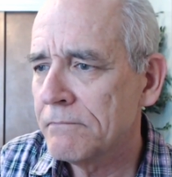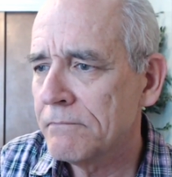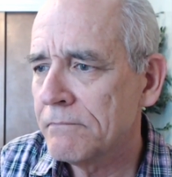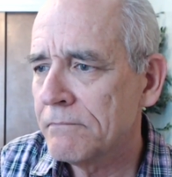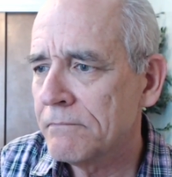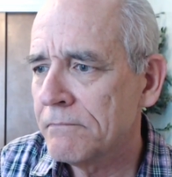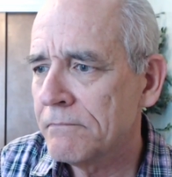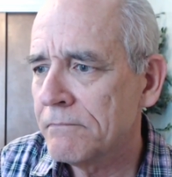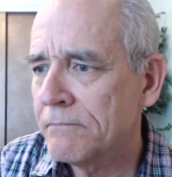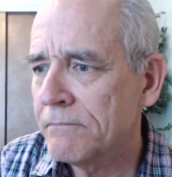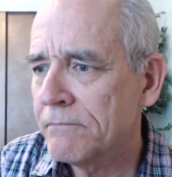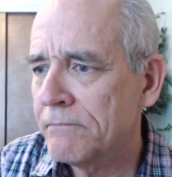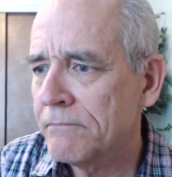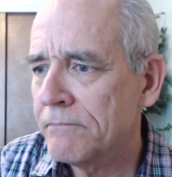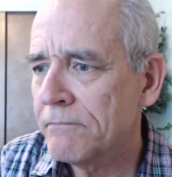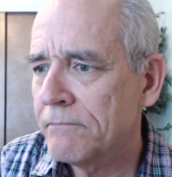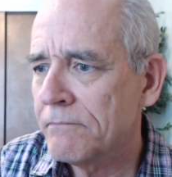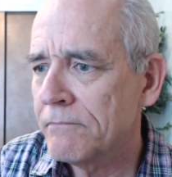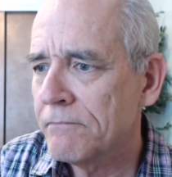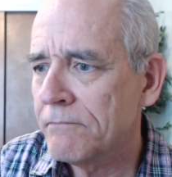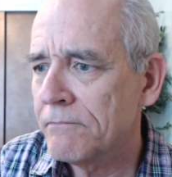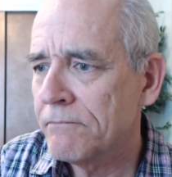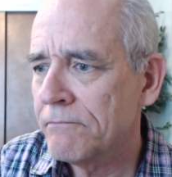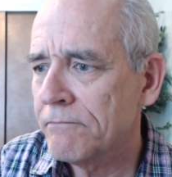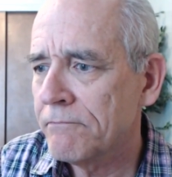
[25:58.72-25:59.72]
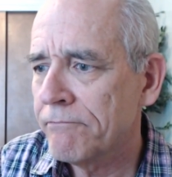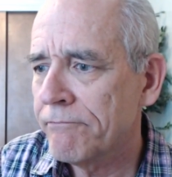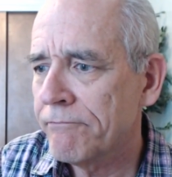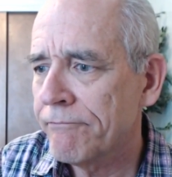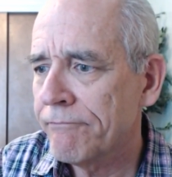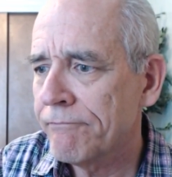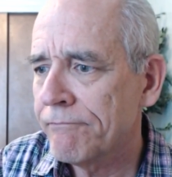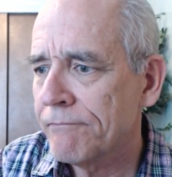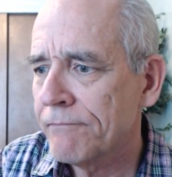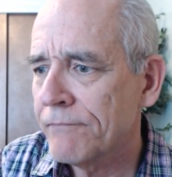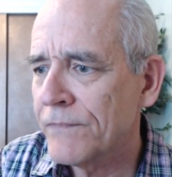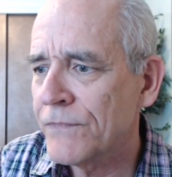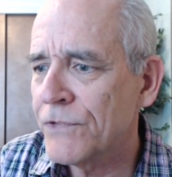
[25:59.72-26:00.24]
Turkey. Okay.
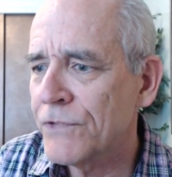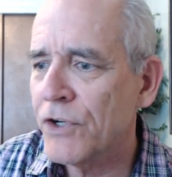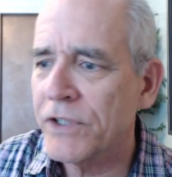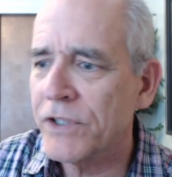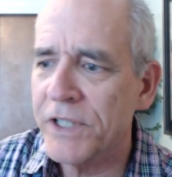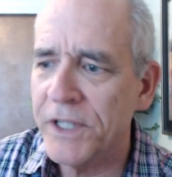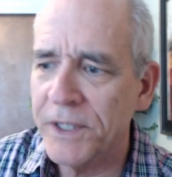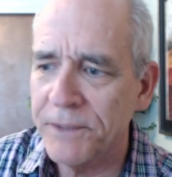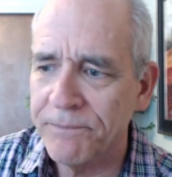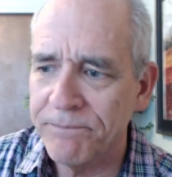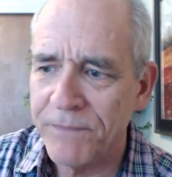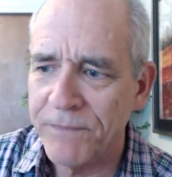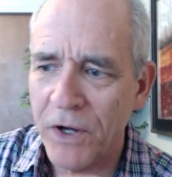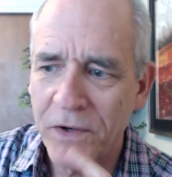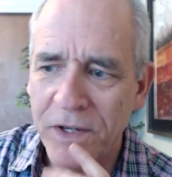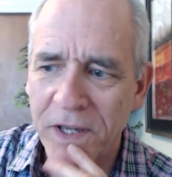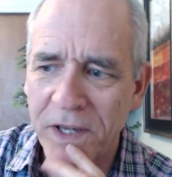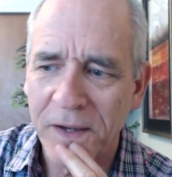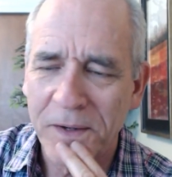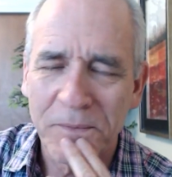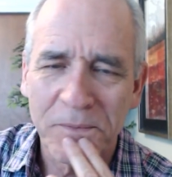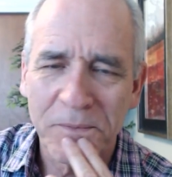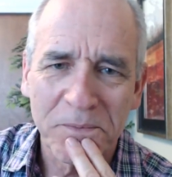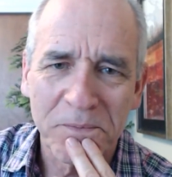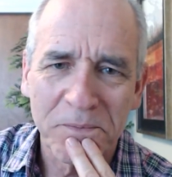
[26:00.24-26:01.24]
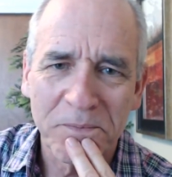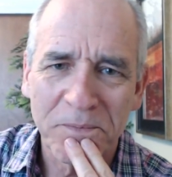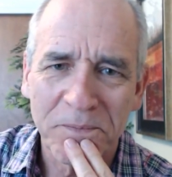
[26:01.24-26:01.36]
Thanks, Altug. I was